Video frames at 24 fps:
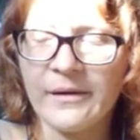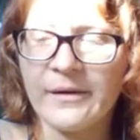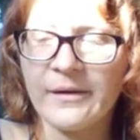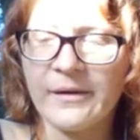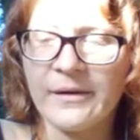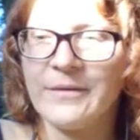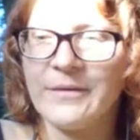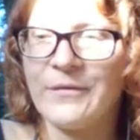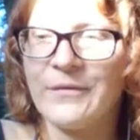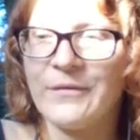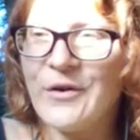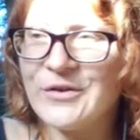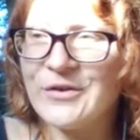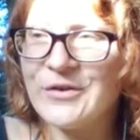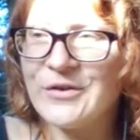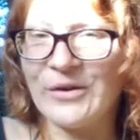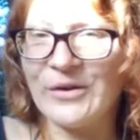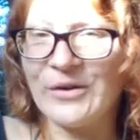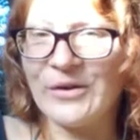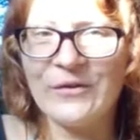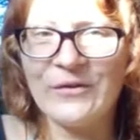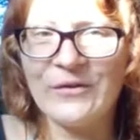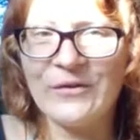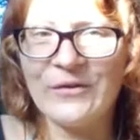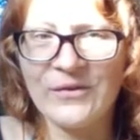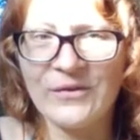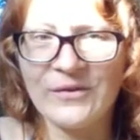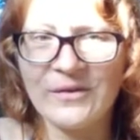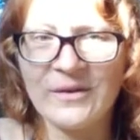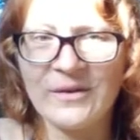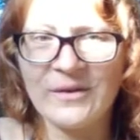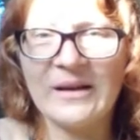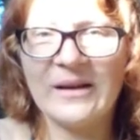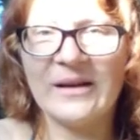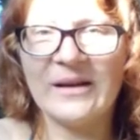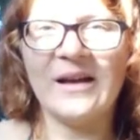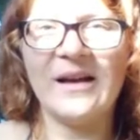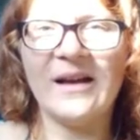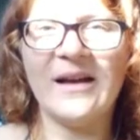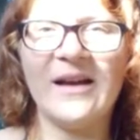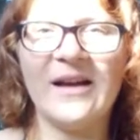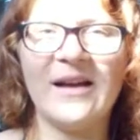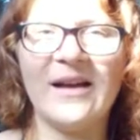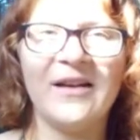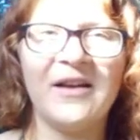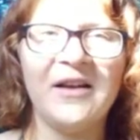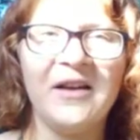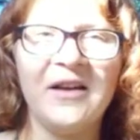first off,
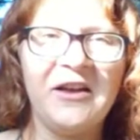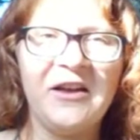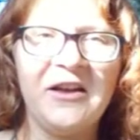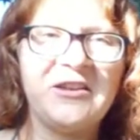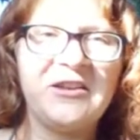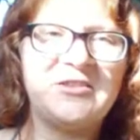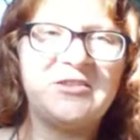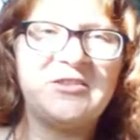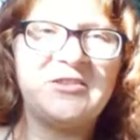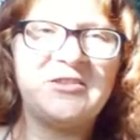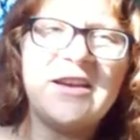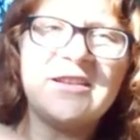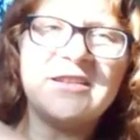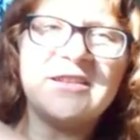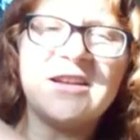uh, straight